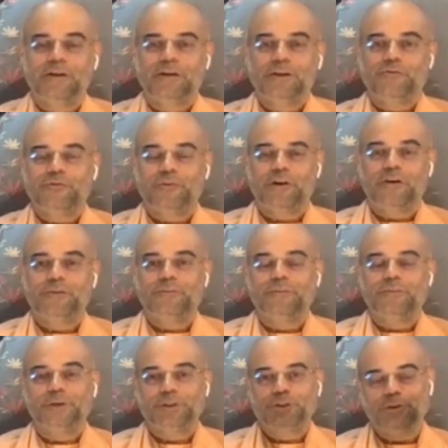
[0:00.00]
From
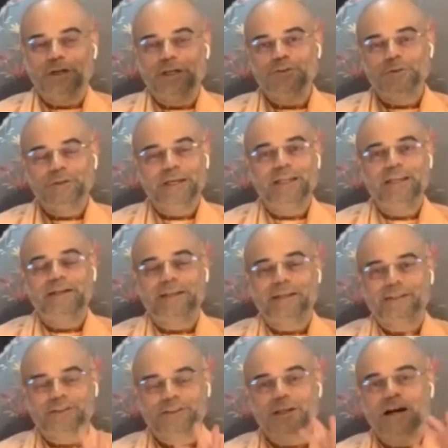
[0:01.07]
Mathura to Delhi, it
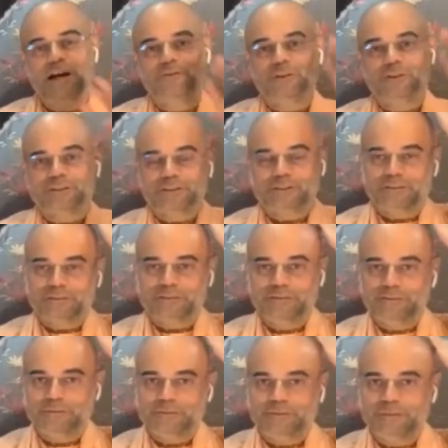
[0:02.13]
takes 3 hours
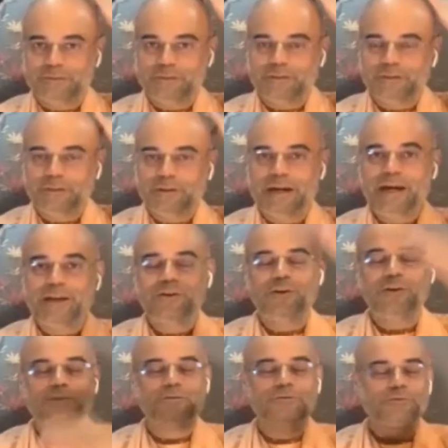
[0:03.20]
and
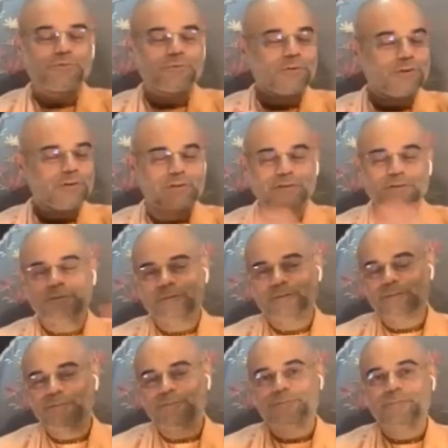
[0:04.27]
full
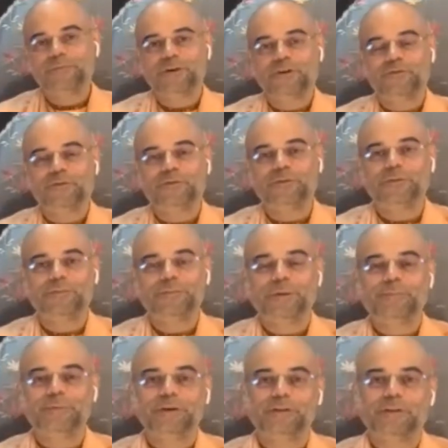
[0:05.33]
of
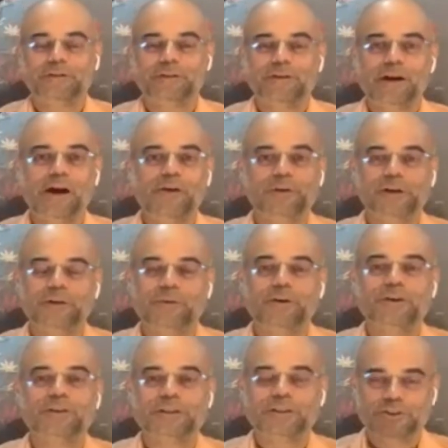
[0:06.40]
people, crowded
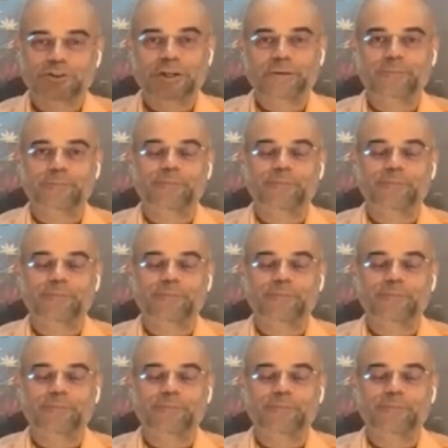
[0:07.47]
because it's cheap.